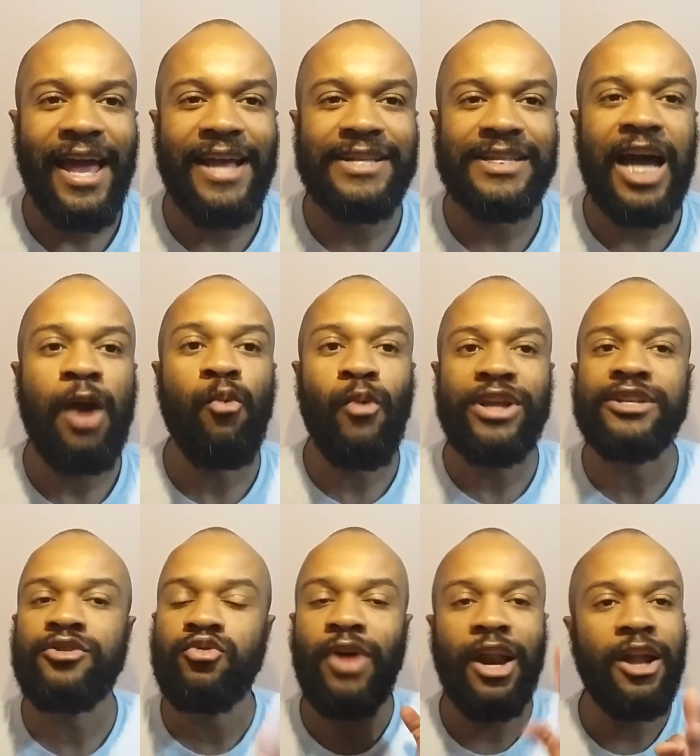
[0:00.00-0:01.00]
and I
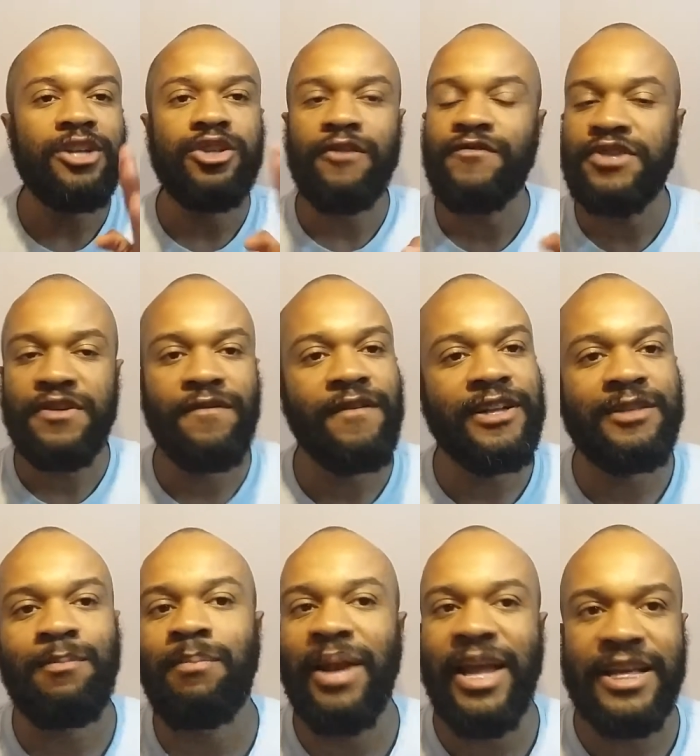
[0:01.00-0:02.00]
went to a lot of
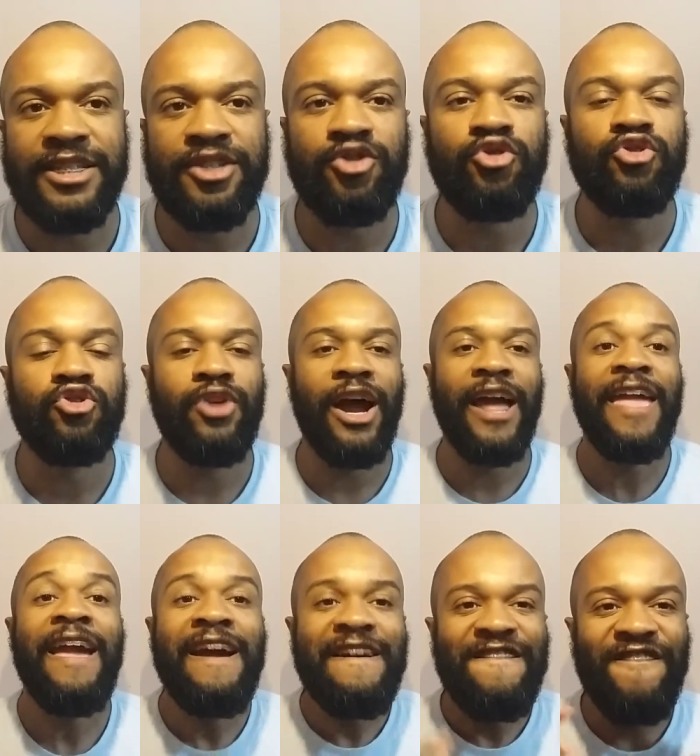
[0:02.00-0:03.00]
different places to
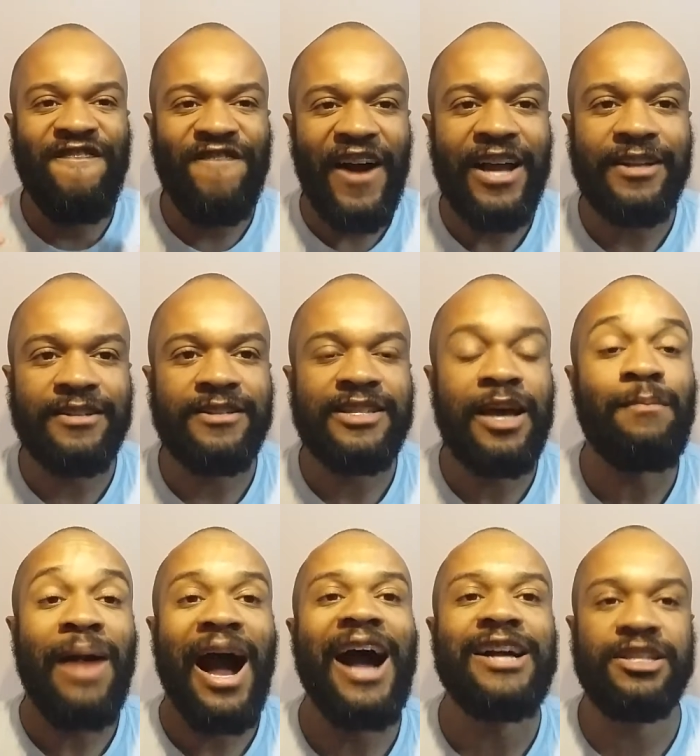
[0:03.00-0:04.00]
try find
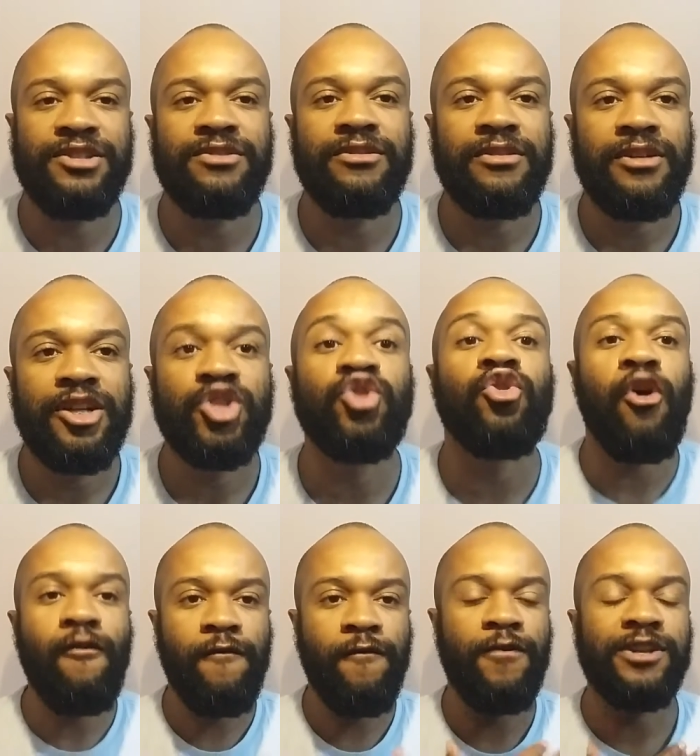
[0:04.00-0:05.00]
some answer to
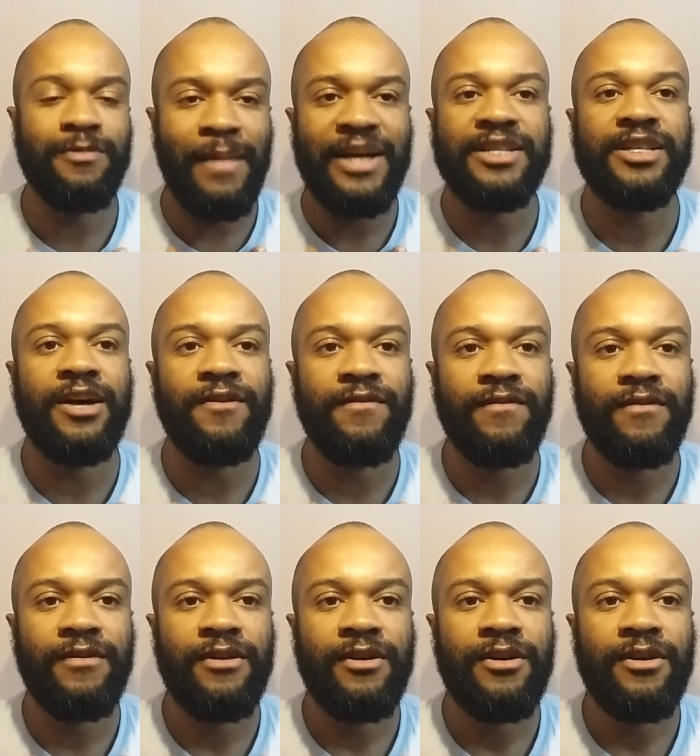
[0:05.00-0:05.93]
comfort myself,